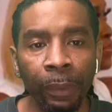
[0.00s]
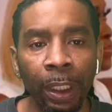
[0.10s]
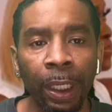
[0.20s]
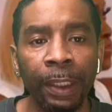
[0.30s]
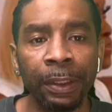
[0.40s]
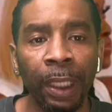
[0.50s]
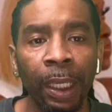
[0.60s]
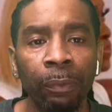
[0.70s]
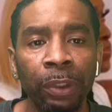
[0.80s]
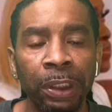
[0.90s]
and
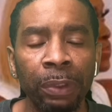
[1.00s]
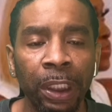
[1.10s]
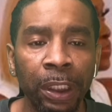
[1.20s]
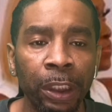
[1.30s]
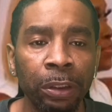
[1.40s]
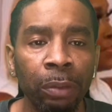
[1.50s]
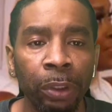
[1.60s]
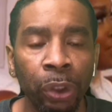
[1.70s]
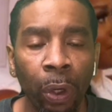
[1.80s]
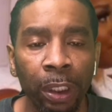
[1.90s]
saying when she was getting into it
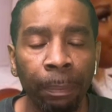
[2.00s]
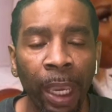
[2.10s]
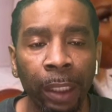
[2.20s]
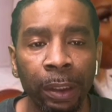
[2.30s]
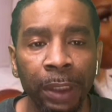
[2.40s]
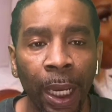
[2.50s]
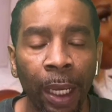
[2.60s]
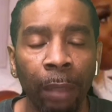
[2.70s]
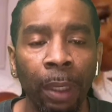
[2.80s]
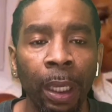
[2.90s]
with Toya back in the
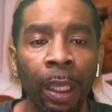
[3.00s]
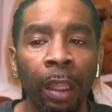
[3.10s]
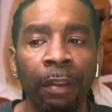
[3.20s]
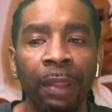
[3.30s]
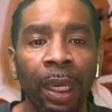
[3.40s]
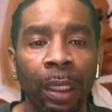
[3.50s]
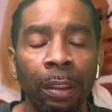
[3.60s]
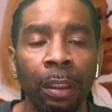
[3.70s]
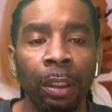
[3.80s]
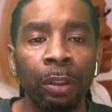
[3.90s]
time
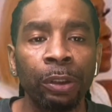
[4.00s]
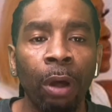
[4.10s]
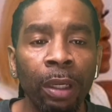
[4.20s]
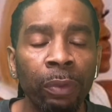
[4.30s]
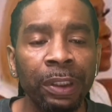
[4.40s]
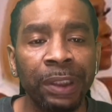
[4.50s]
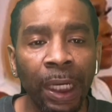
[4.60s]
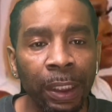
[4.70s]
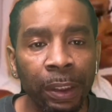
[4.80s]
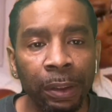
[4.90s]
that Toya was
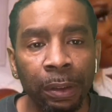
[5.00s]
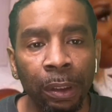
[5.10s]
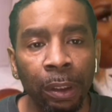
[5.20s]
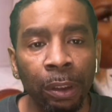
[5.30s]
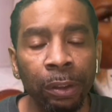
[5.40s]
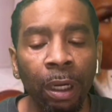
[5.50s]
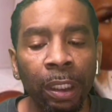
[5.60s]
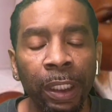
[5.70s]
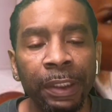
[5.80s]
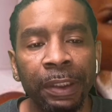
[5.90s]
jealous.
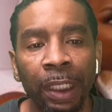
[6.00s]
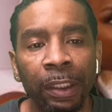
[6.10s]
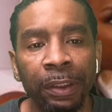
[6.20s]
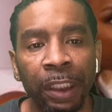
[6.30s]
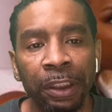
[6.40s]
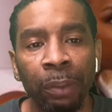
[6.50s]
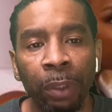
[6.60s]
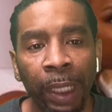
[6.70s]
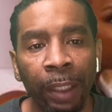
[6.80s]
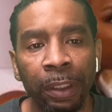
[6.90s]
Toya is jealous that she
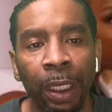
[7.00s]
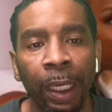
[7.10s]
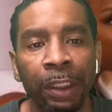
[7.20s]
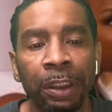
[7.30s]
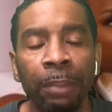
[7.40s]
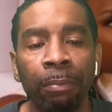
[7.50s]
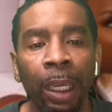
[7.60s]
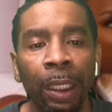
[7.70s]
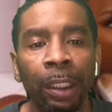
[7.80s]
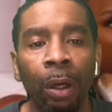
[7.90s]
went out there and she
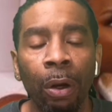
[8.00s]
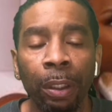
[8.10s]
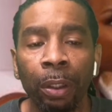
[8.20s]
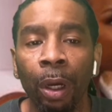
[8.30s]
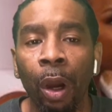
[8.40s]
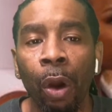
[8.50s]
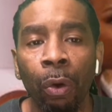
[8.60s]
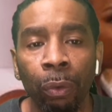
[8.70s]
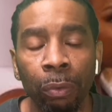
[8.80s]
made it on her own.